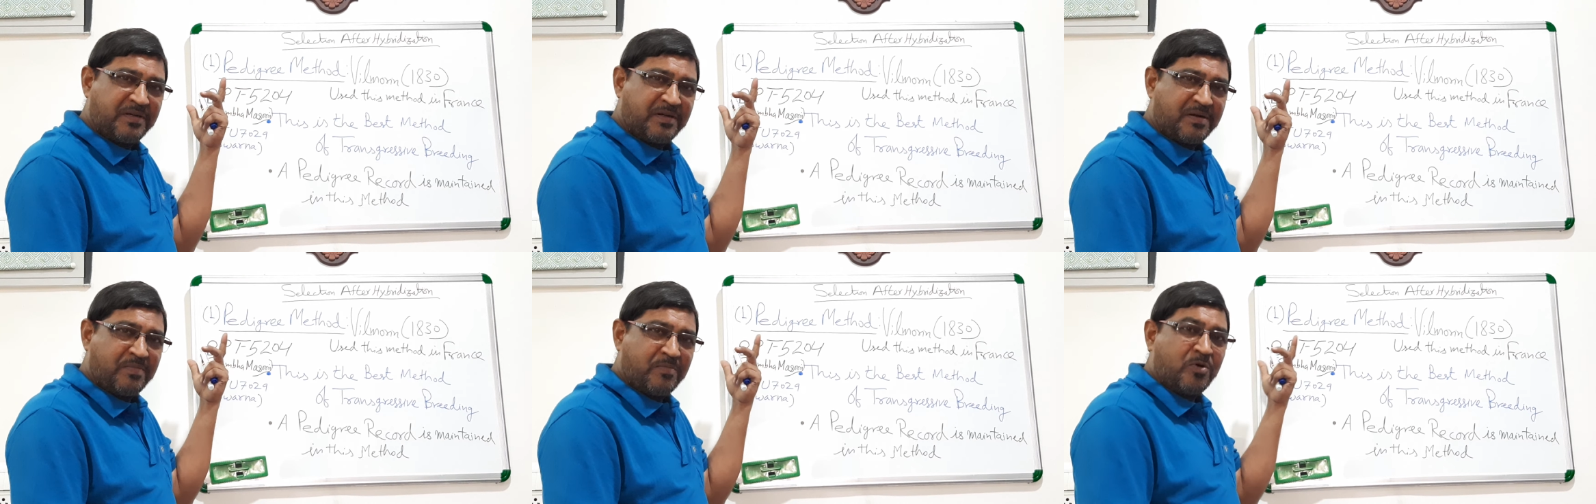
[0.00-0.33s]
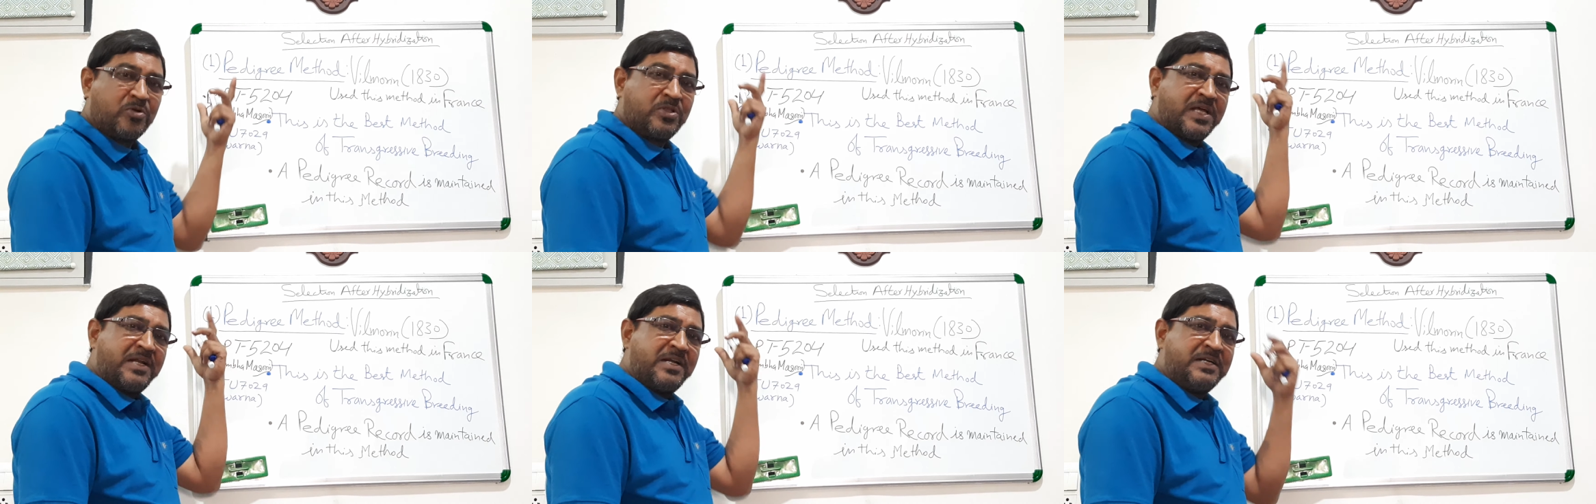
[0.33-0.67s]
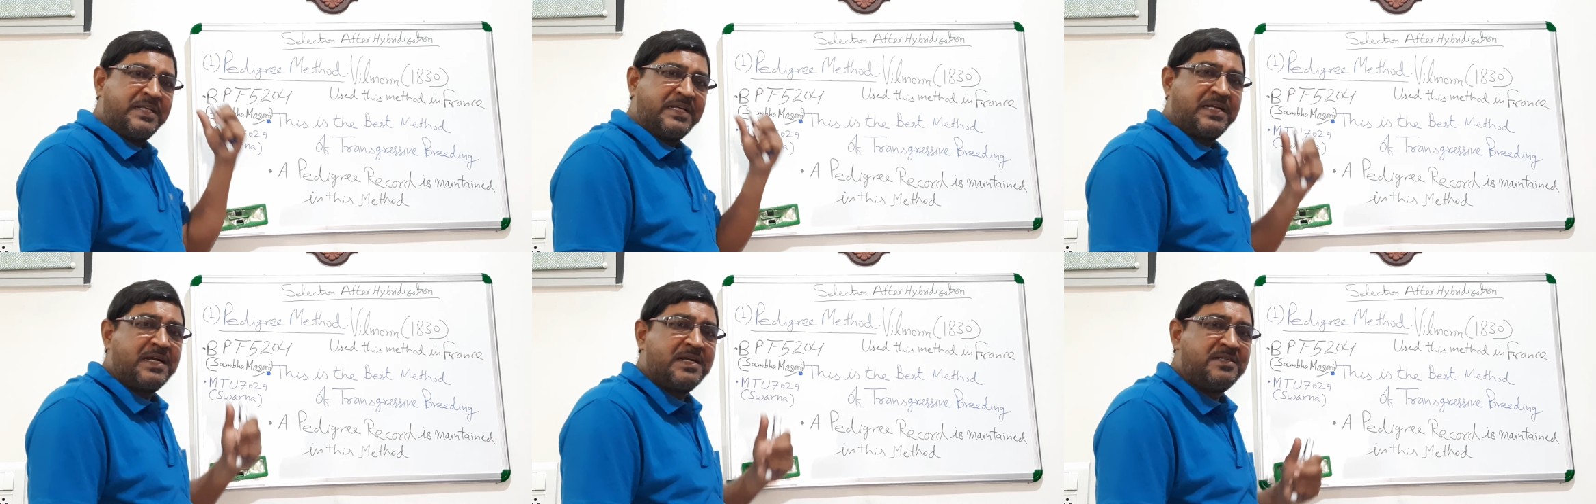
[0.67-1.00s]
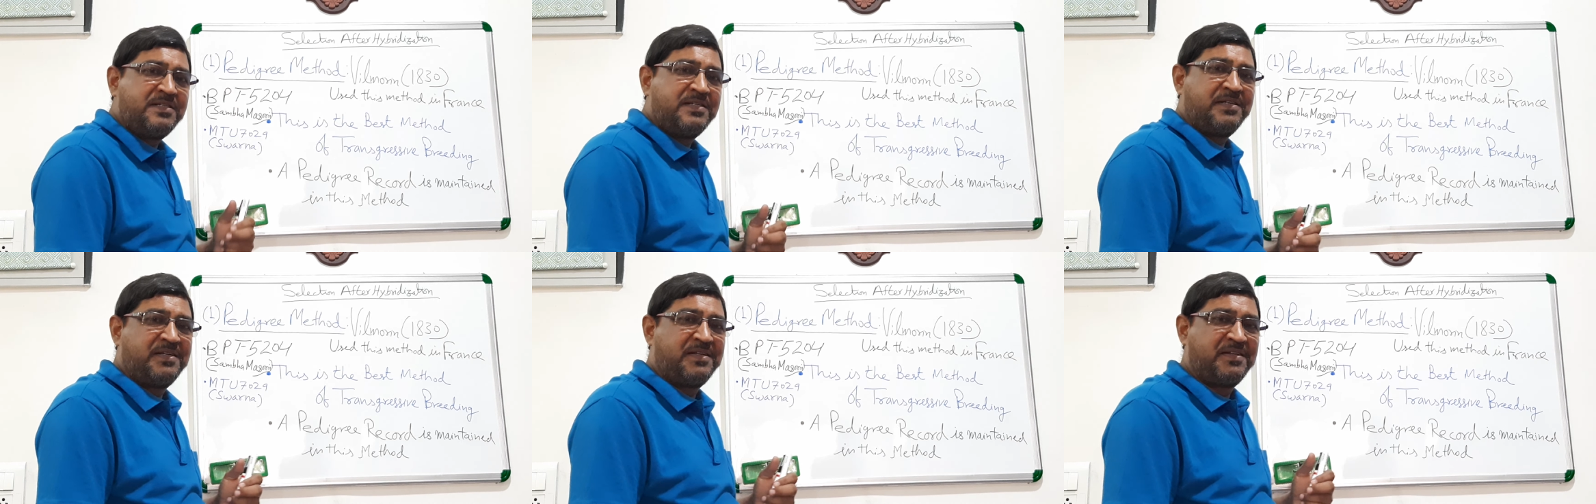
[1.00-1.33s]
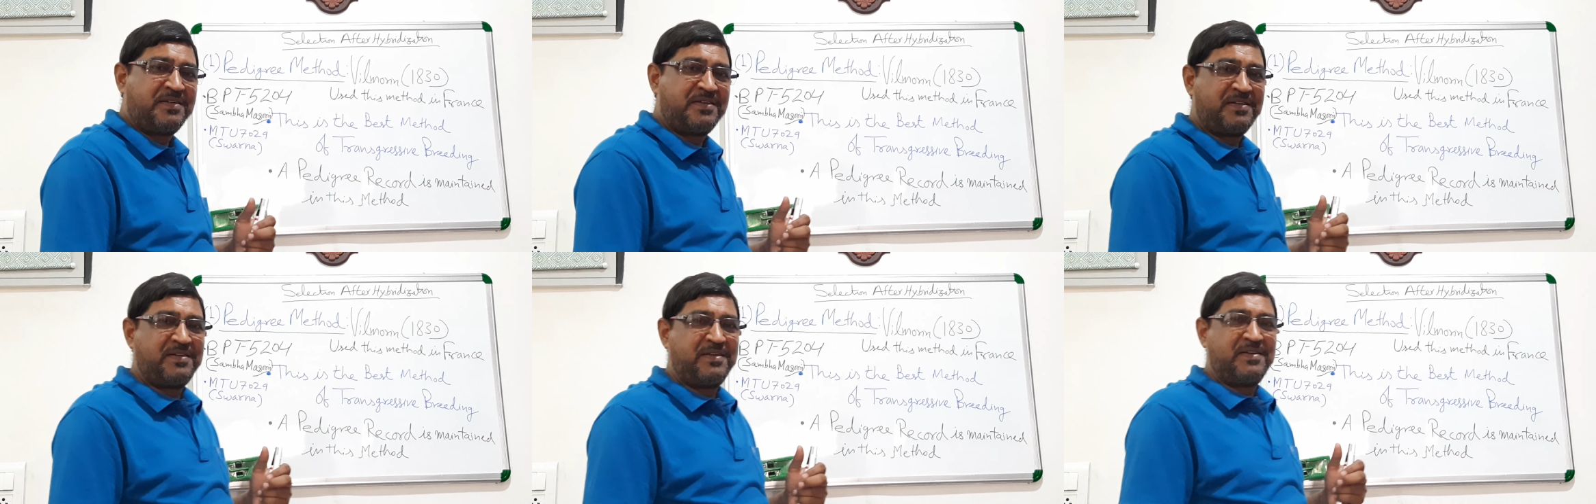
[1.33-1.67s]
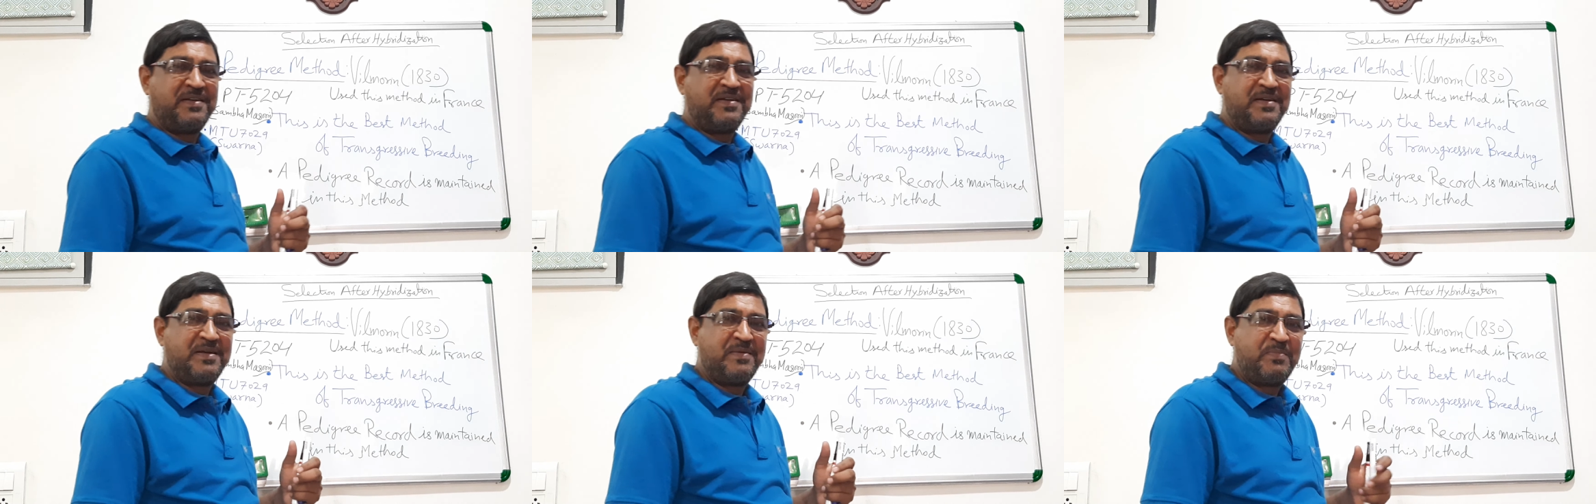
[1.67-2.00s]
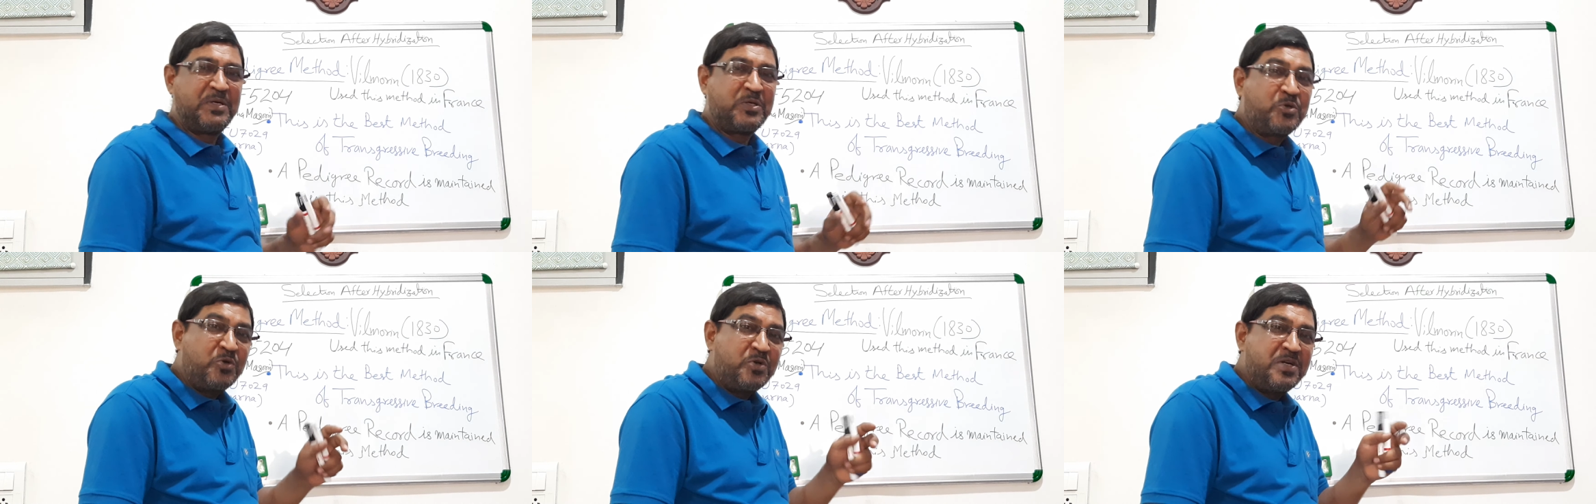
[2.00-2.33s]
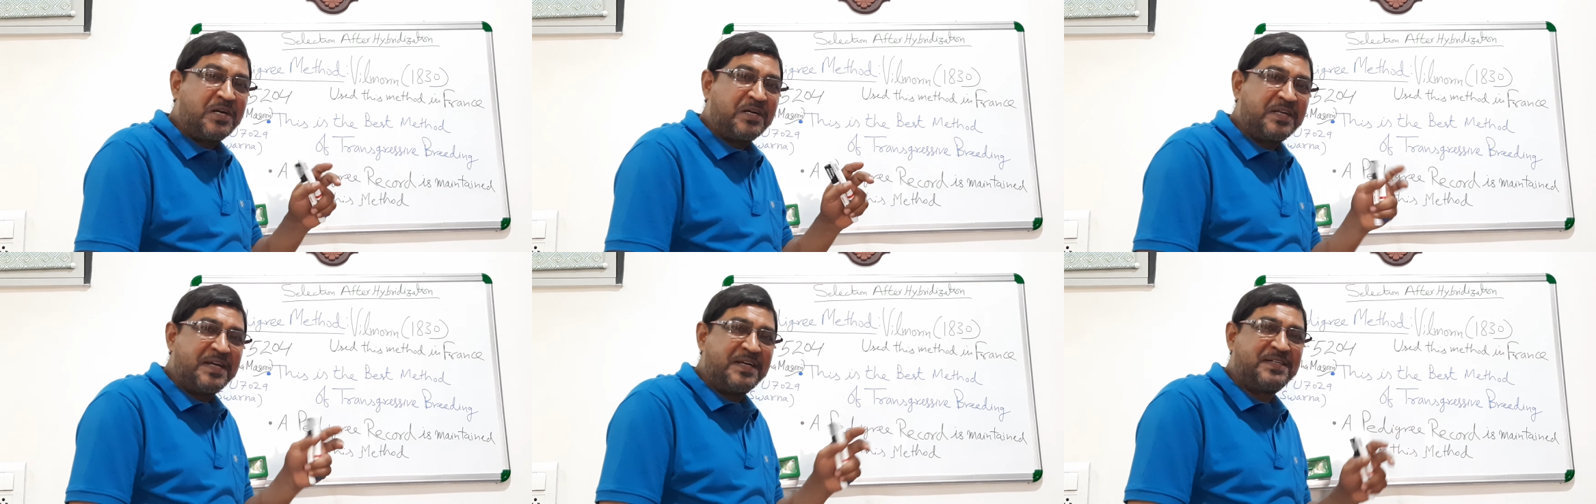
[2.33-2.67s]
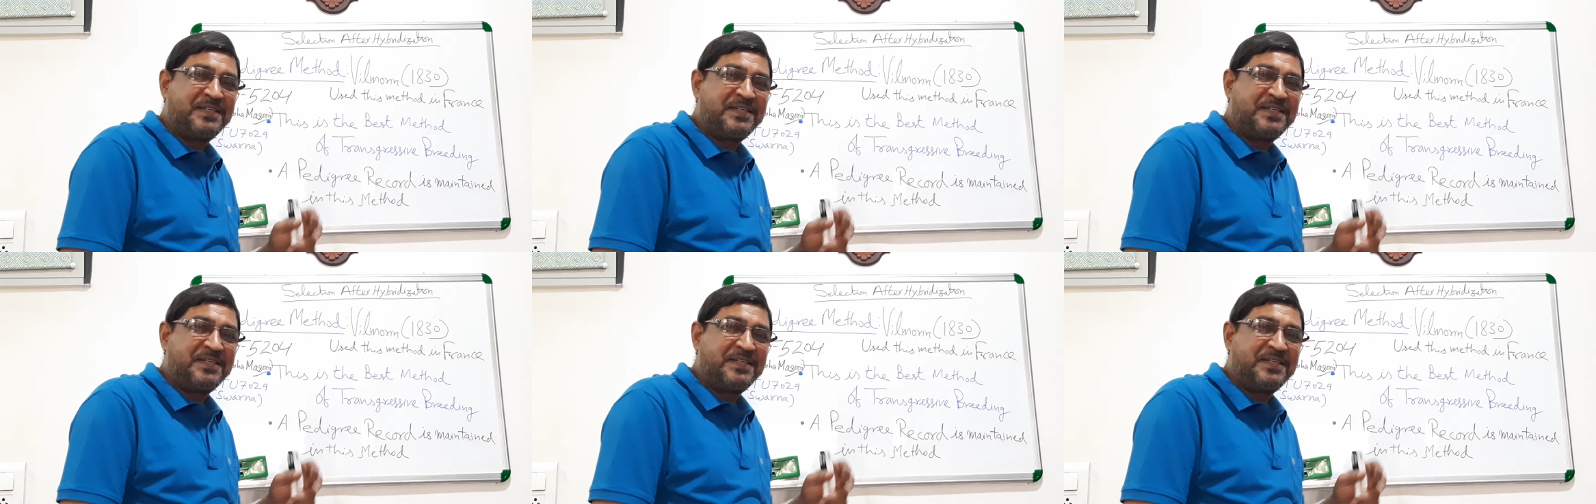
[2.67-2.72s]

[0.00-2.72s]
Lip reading: more than a decade, but could not get